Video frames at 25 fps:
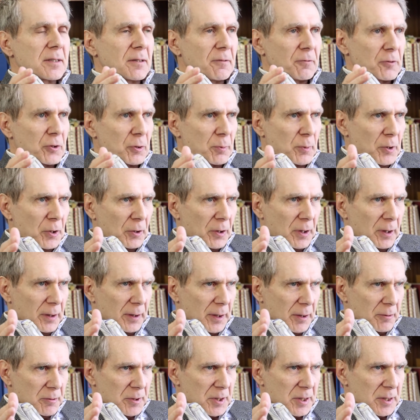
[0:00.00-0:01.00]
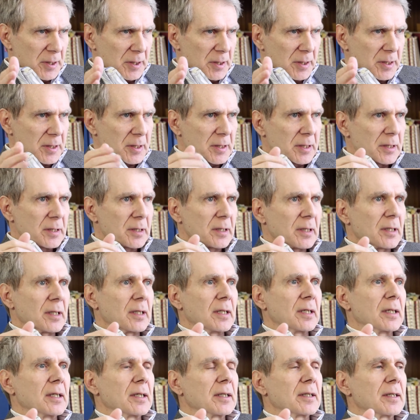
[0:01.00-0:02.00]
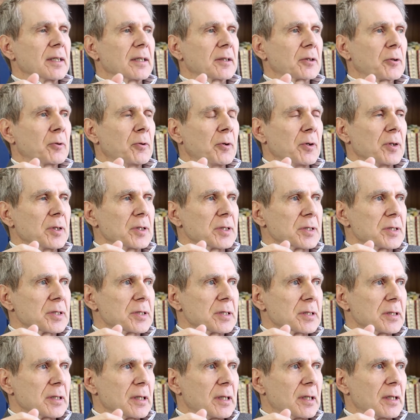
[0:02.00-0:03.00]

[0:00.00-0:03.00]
of tuberculosis uh, that cause